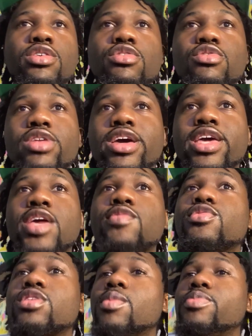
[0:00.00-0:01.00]
So that
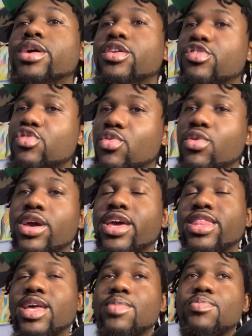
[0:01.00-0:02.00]
gives them that joy
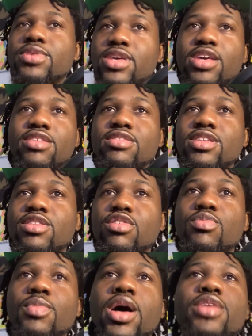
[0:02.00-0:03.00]
and that peace and the
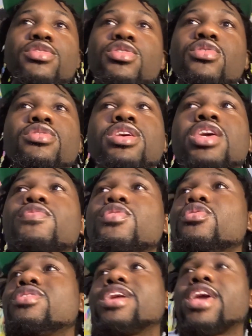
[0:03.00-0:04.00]
smile to know that
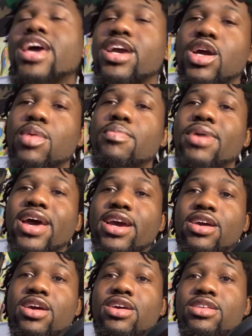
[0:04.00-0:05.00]
even though they can't come
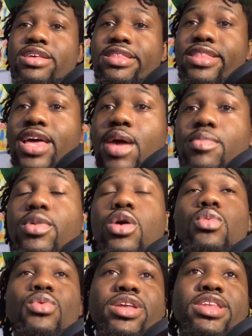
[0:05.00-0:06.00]
back to them,
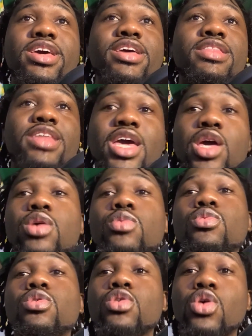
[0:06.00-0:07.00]
one day they
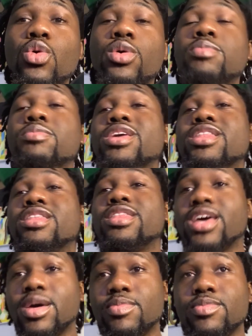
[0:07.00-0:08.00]
will go and meet
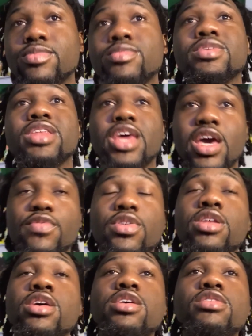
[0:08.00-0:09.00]
them in
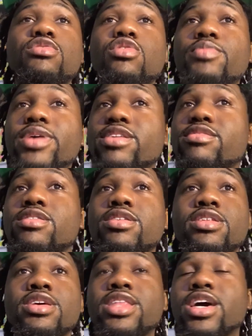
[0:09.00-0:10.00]
heaven. So
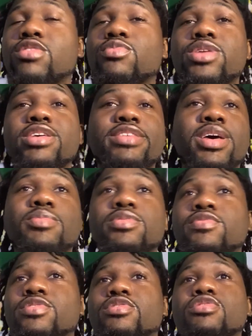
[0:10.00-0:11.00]
basically, that's one
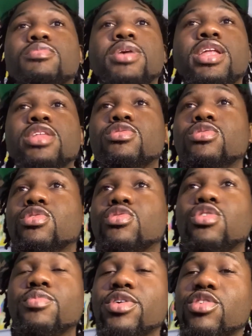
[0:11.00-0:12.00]
example of just smiling through the storm.